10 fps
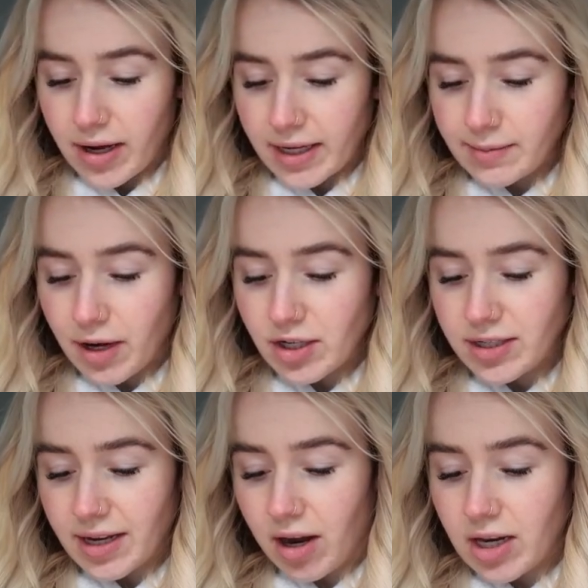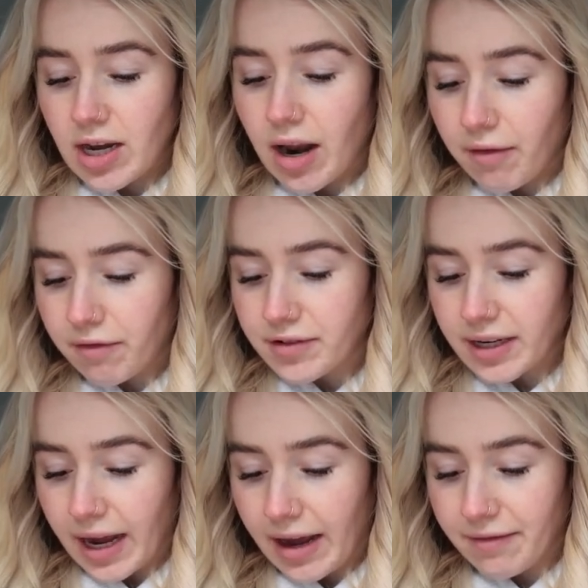As much as I loved
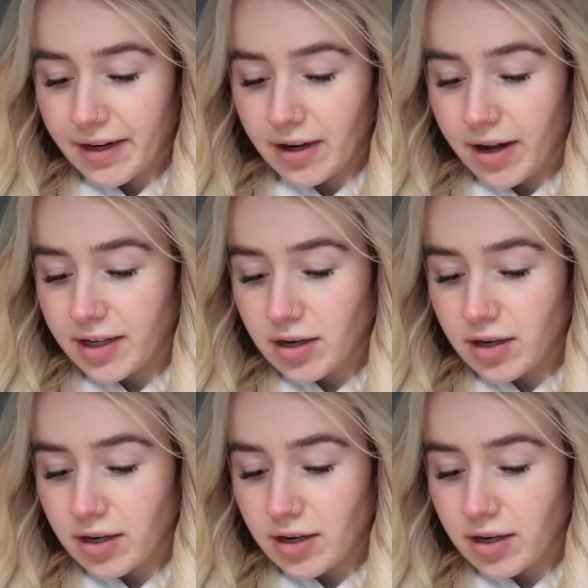having like